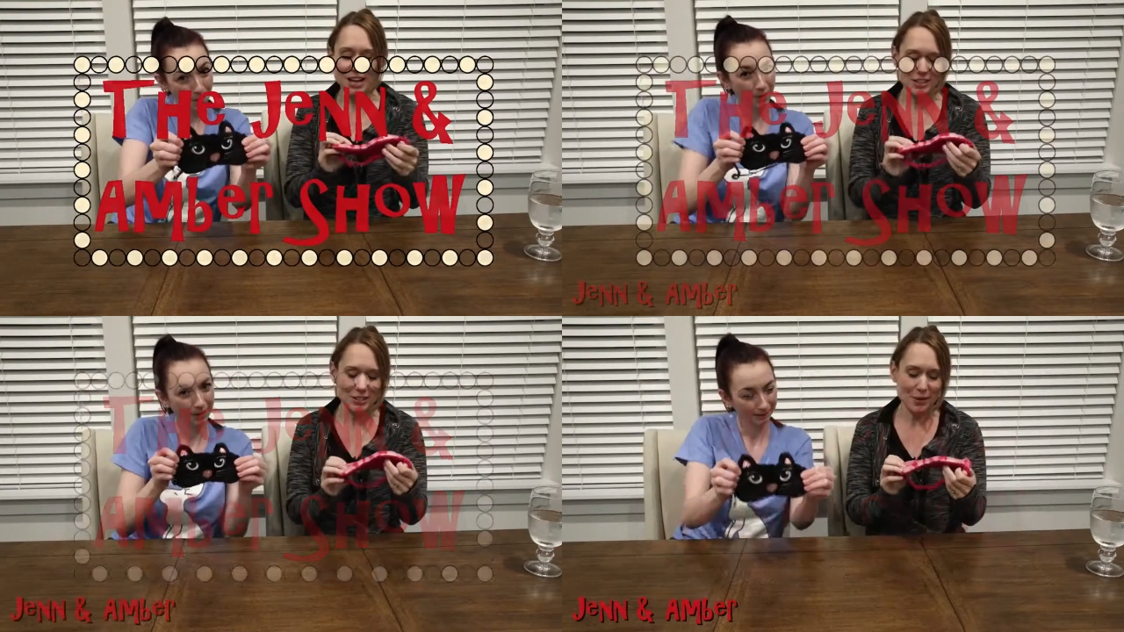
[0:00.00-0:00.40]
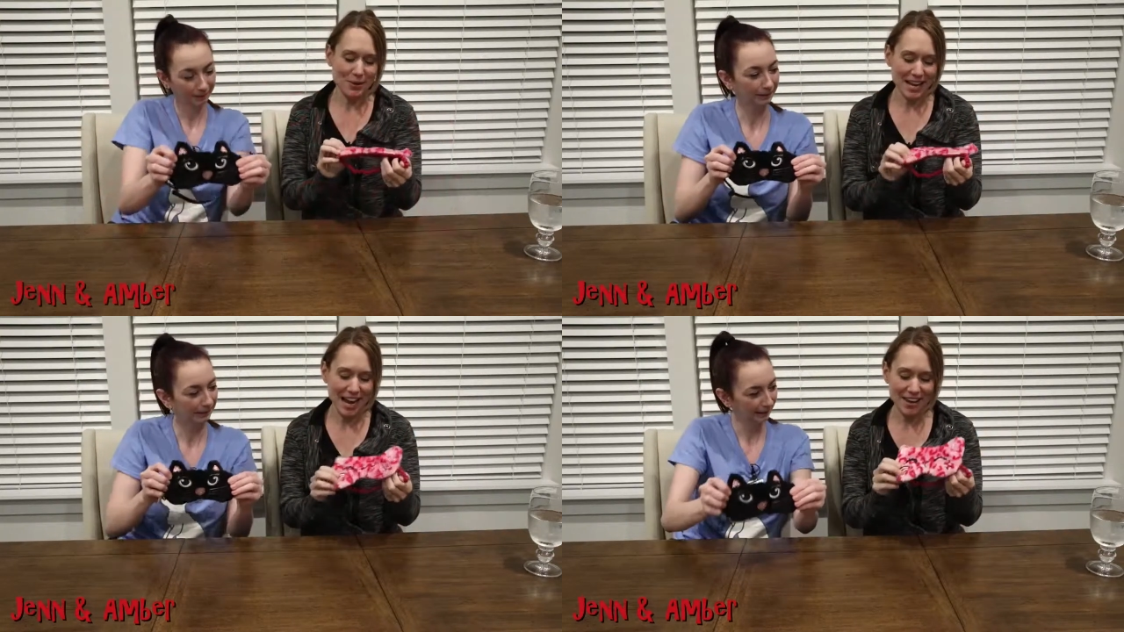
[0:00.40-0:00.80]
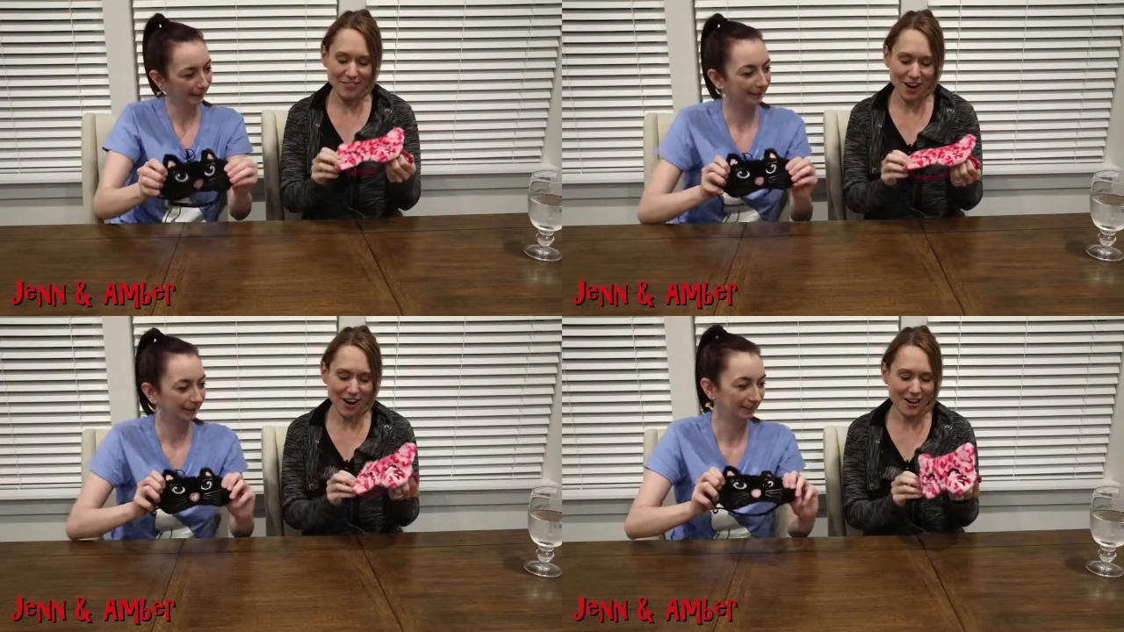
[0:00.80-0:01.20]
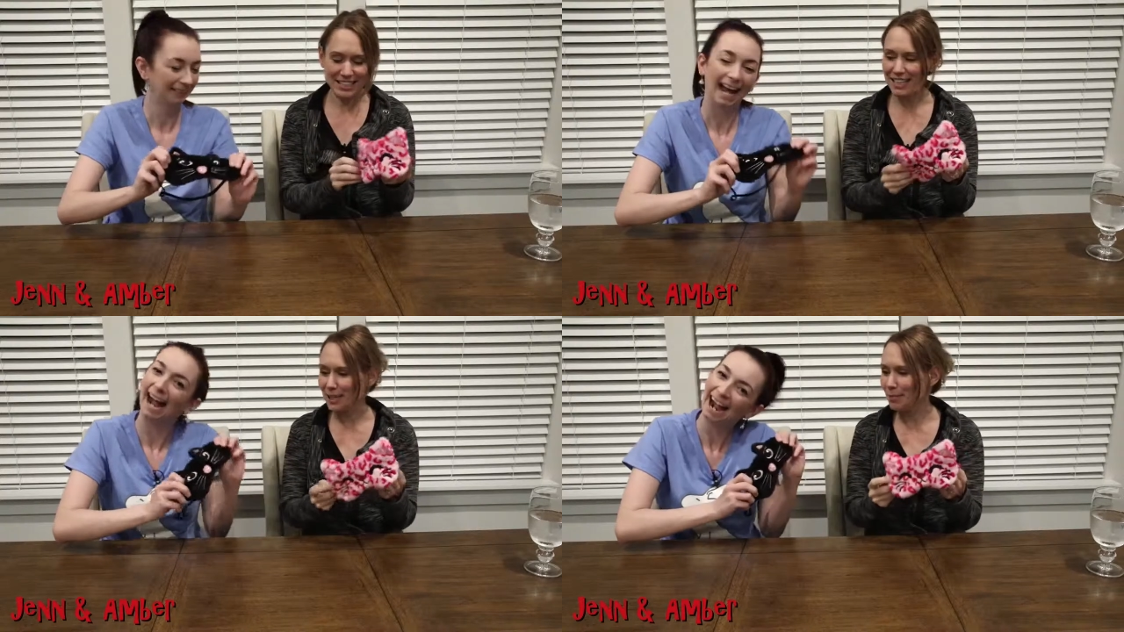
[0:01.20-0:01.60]
Speaker 1: So we have our
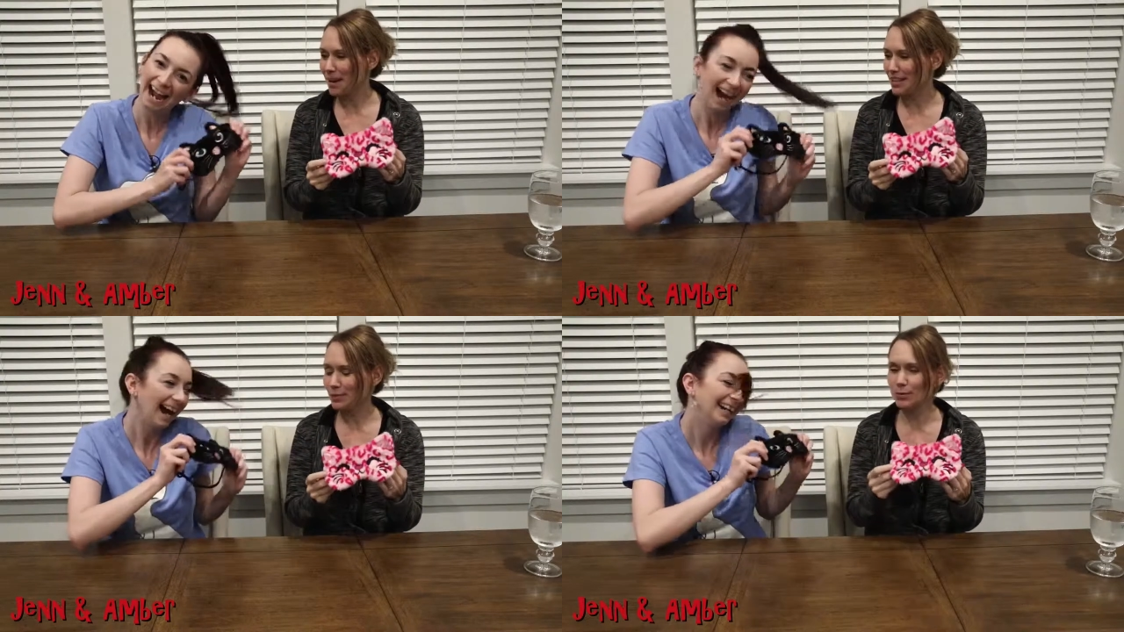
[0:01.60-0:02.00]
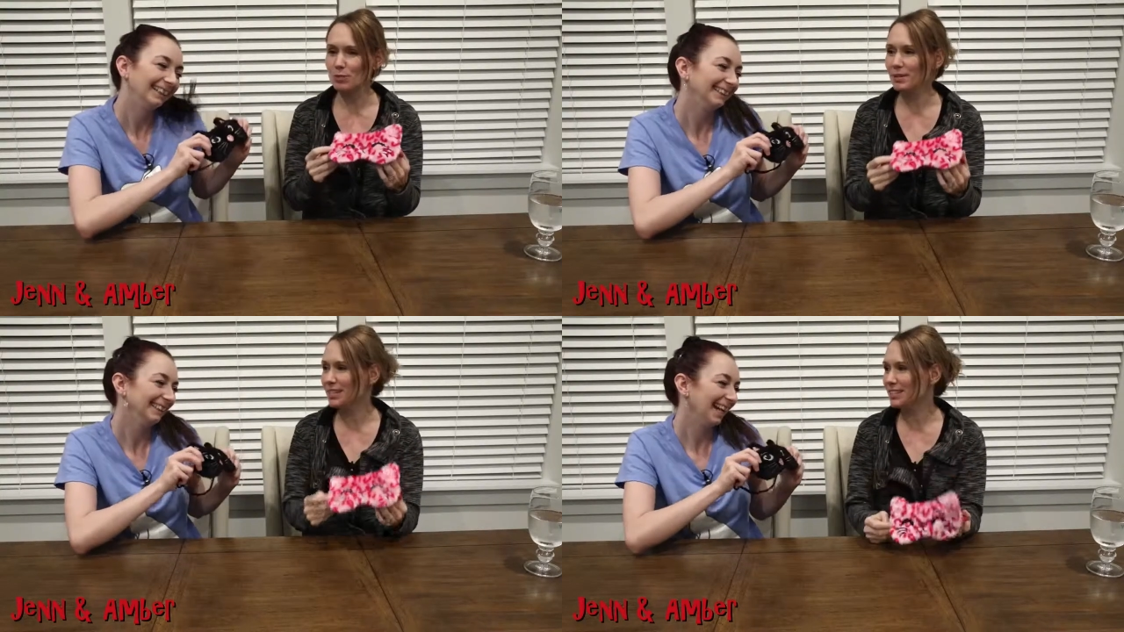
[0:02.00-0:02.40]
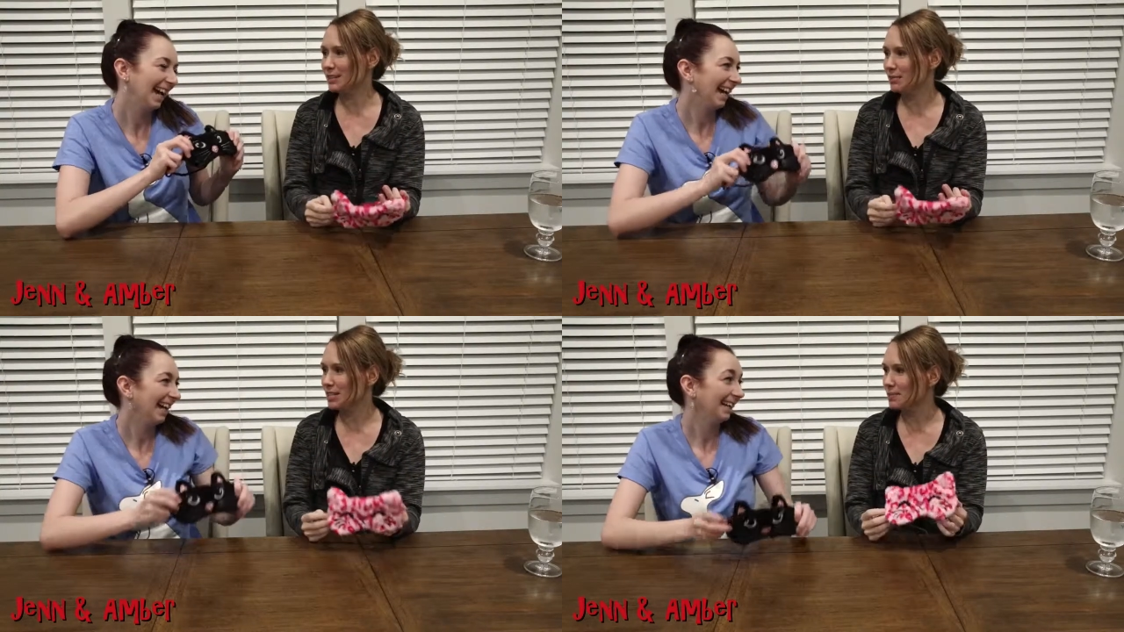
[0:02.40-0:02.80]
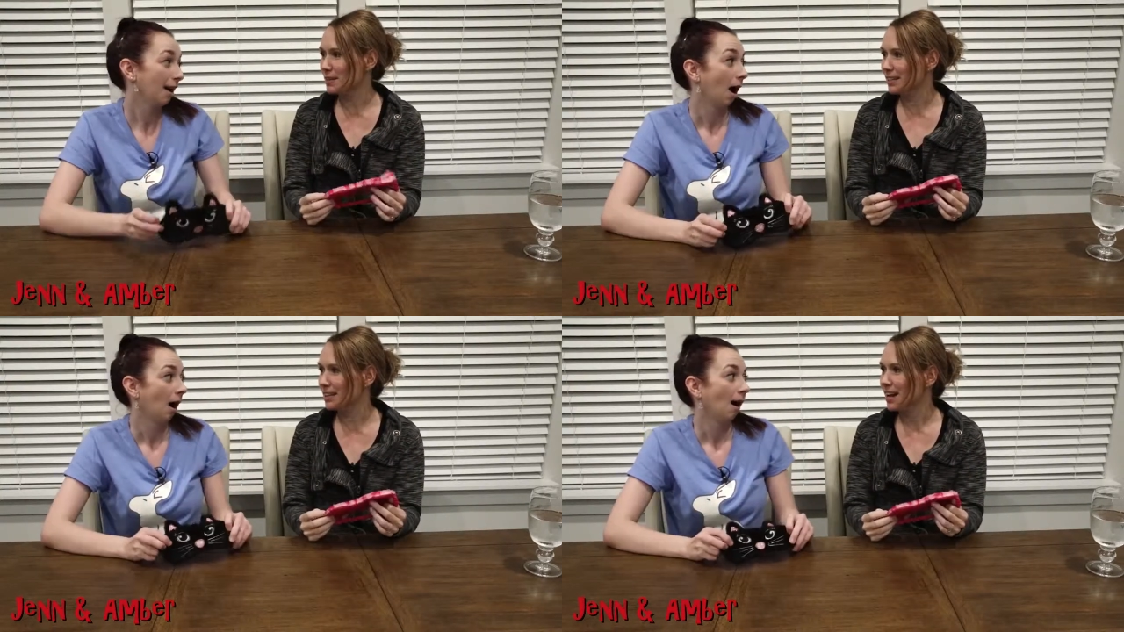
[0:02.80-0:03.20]
kitty mask, which means Yay. It must
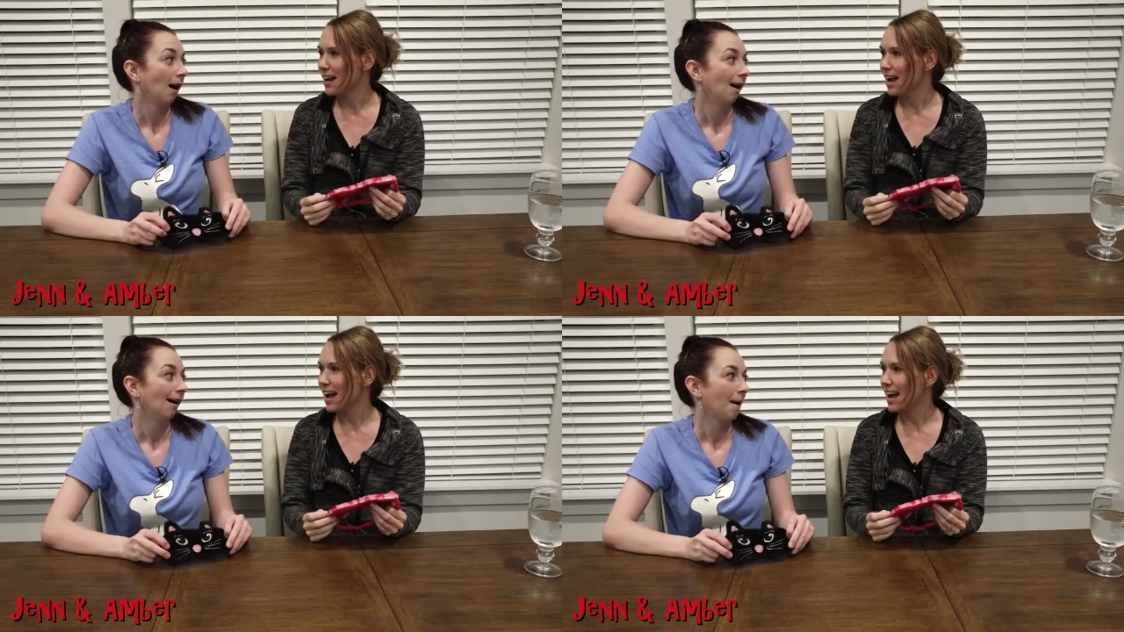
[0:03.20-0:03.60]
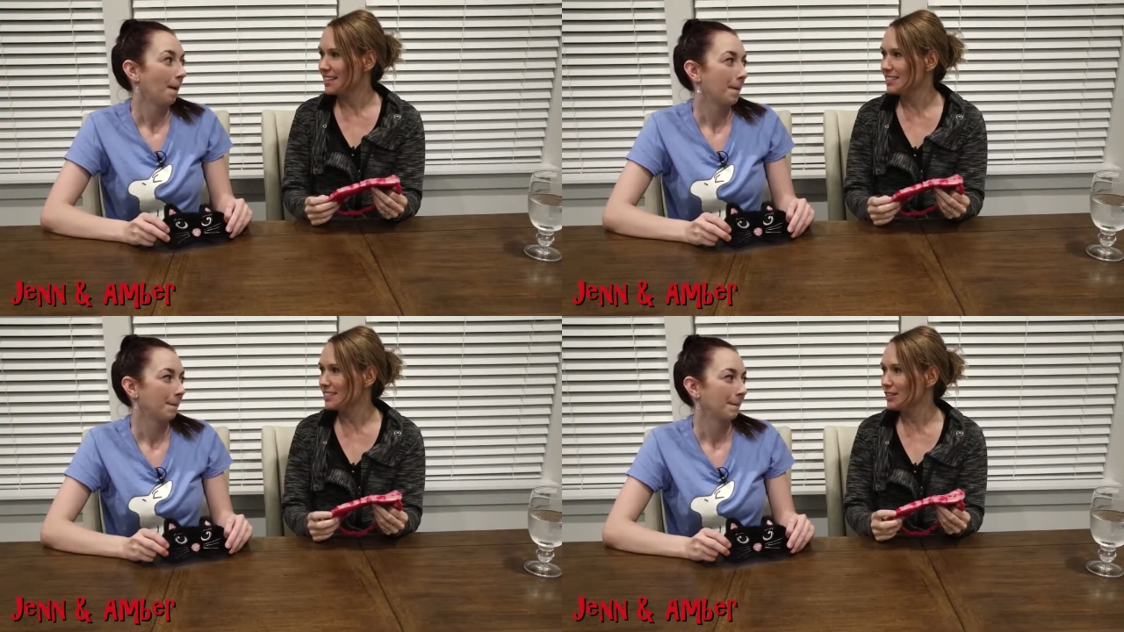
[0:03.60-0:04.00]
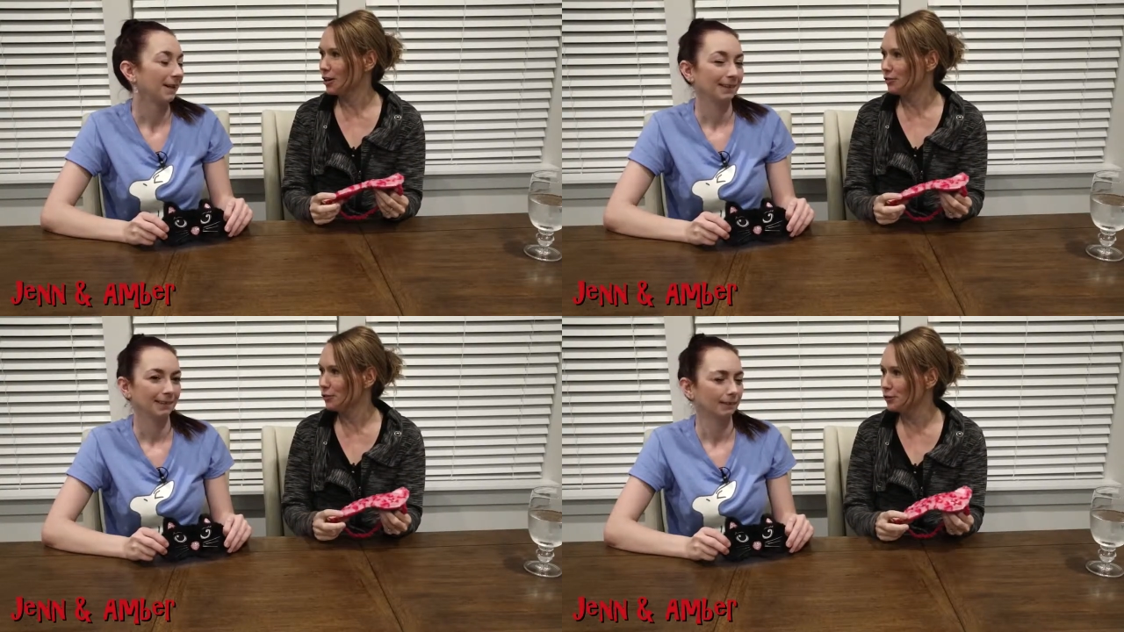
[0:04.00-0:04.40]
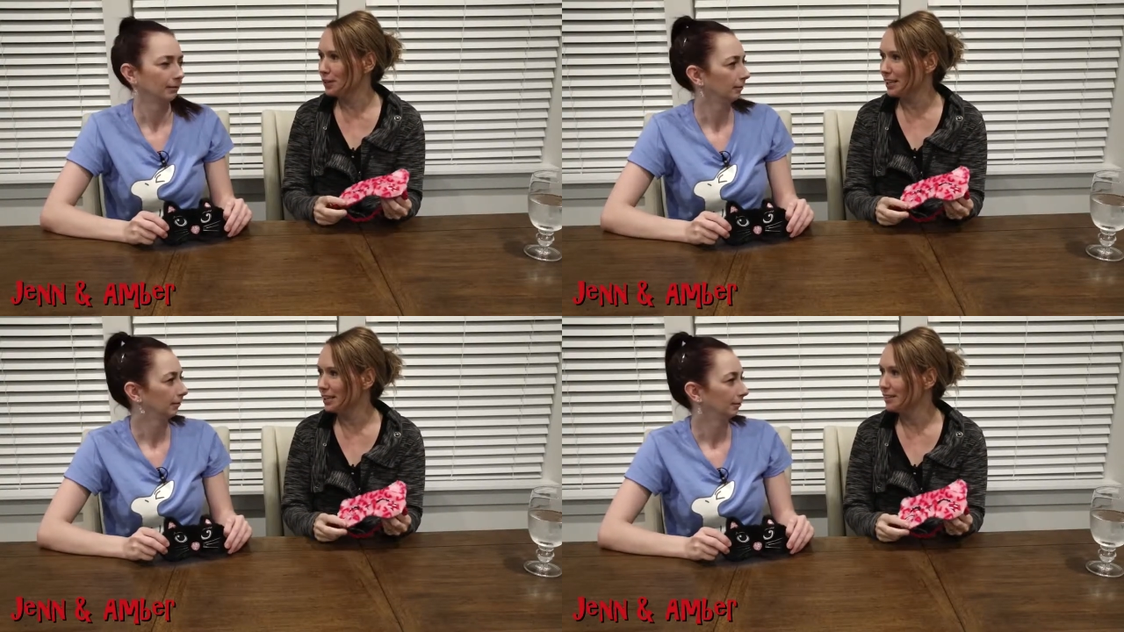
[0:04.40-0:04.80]
be an as seen on
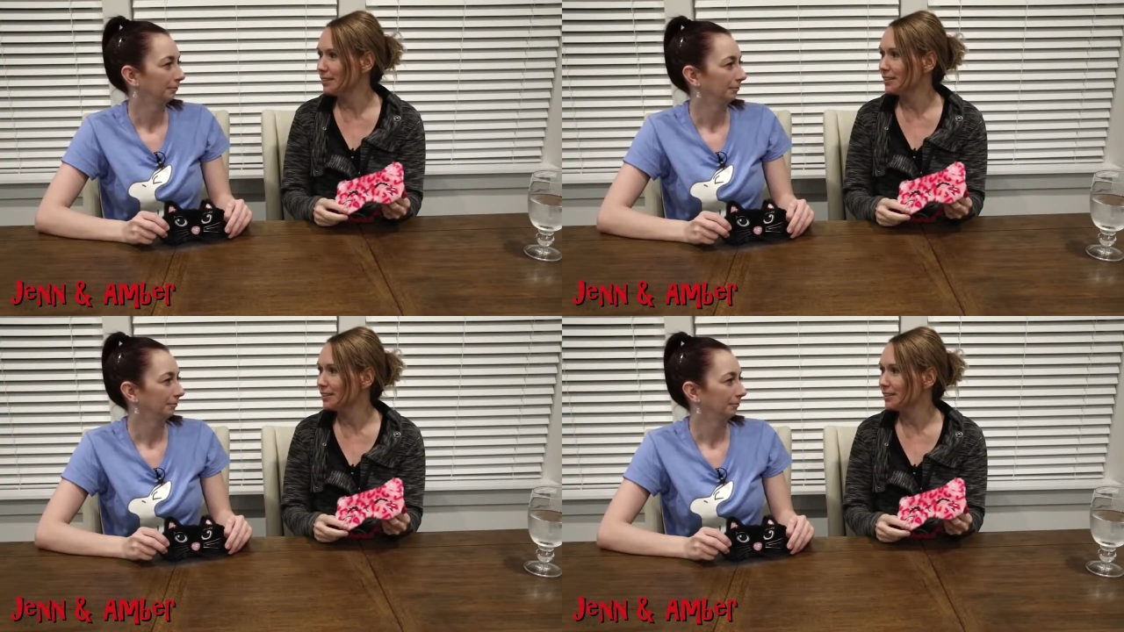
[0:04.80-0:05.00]
Foodie